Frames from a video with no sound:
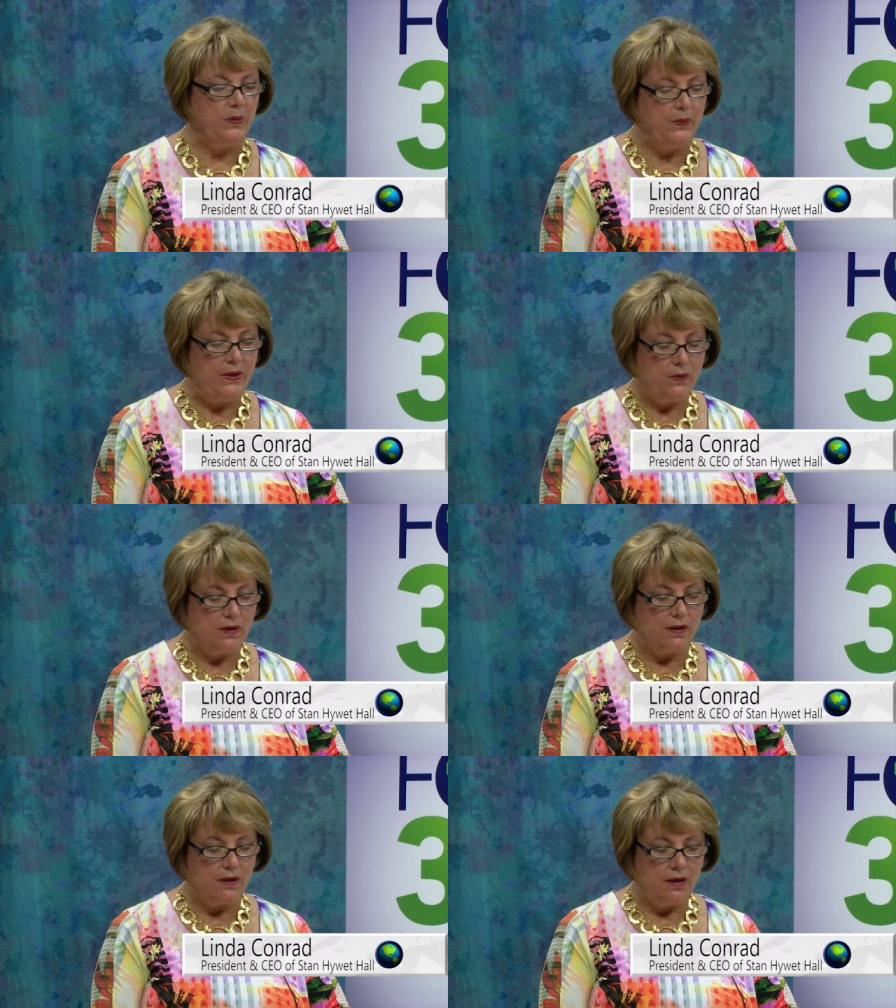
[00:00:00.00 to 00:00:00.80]
But we
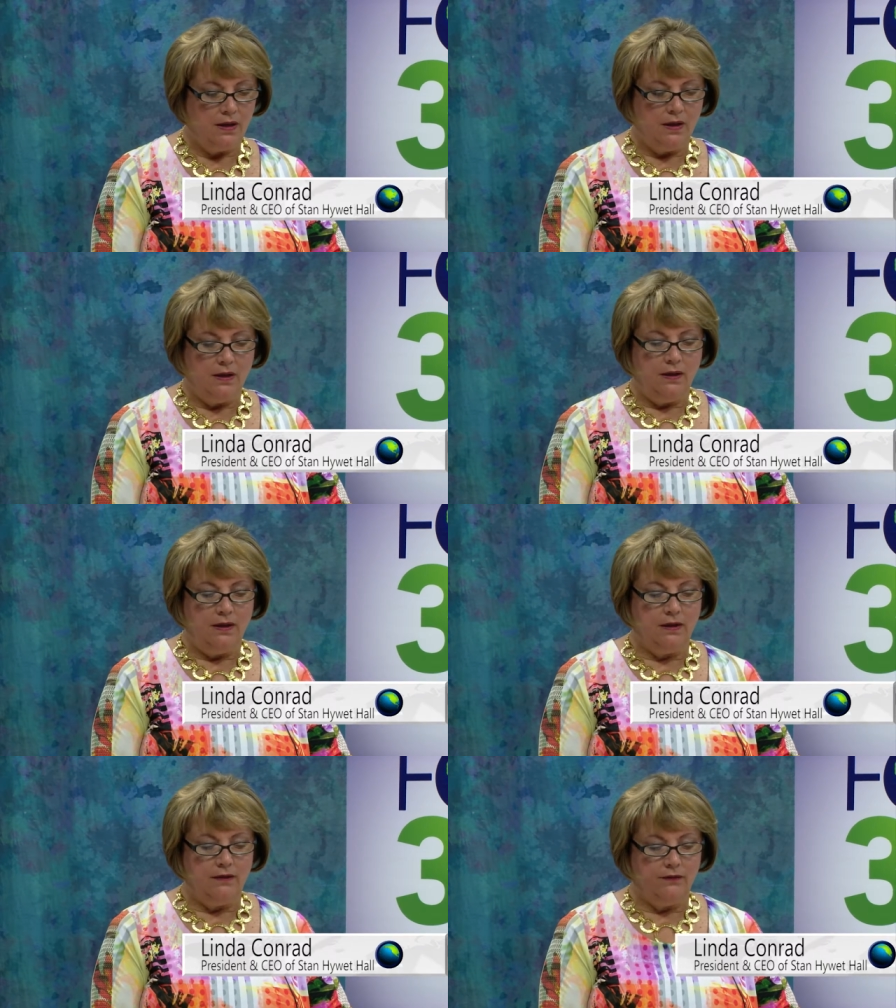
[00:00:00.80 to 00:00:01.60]
were
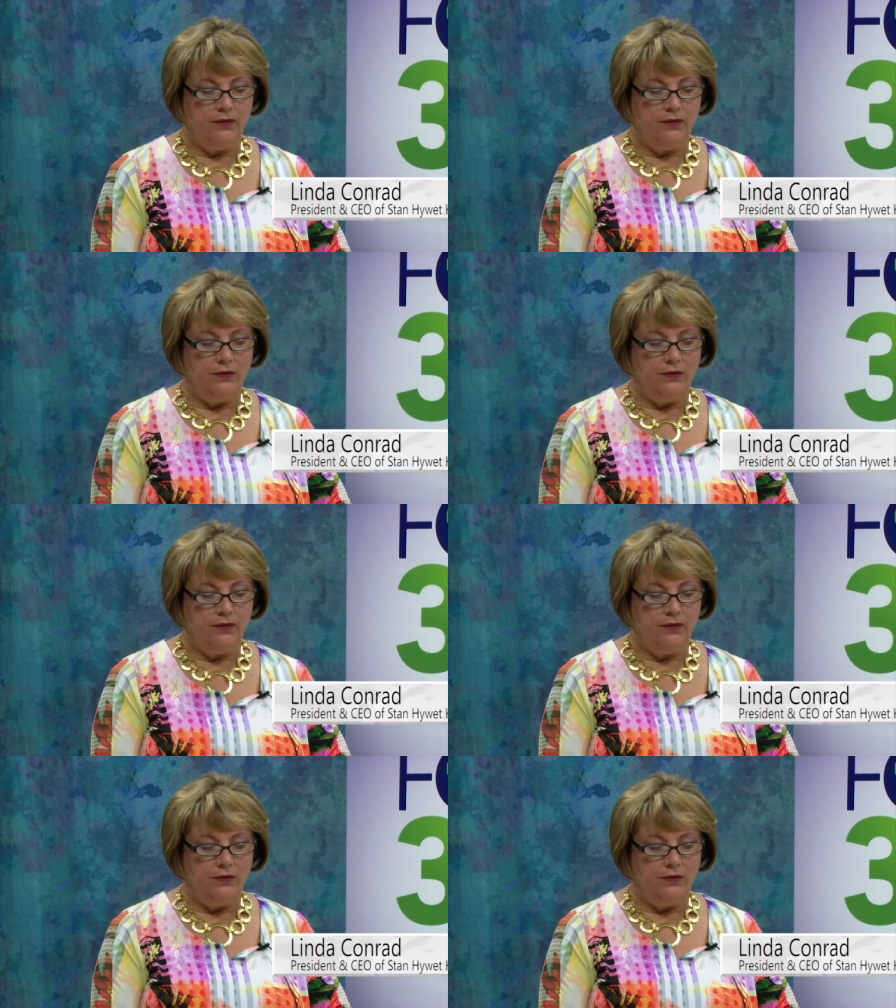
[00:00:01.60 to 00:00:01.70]
uh,